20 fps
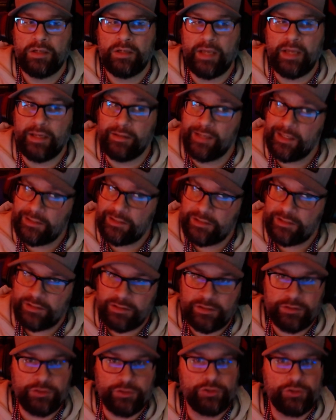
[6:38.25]
I liked
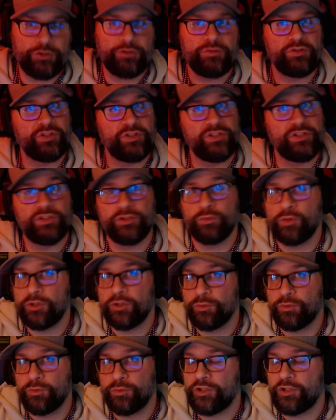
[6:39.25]
Season 2. Season
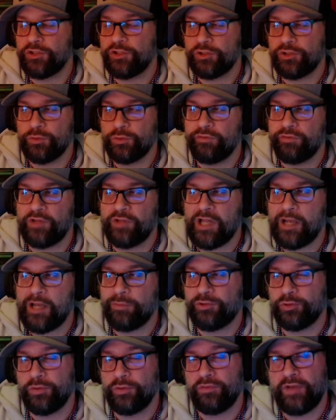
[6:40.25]
1 was also a
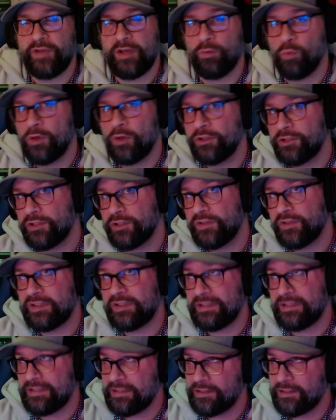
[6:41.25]
flop. So we've had 1 good
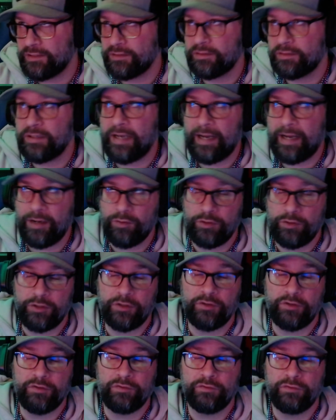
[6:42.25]
season out
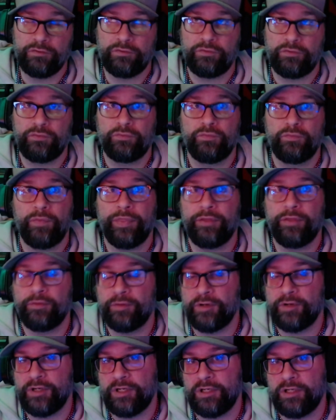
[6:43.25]
of
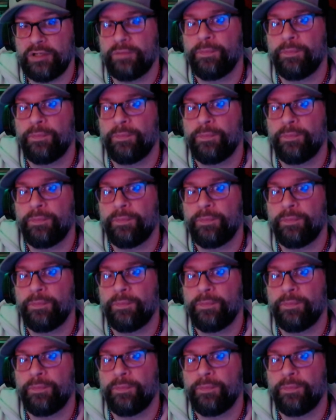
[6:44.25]
3.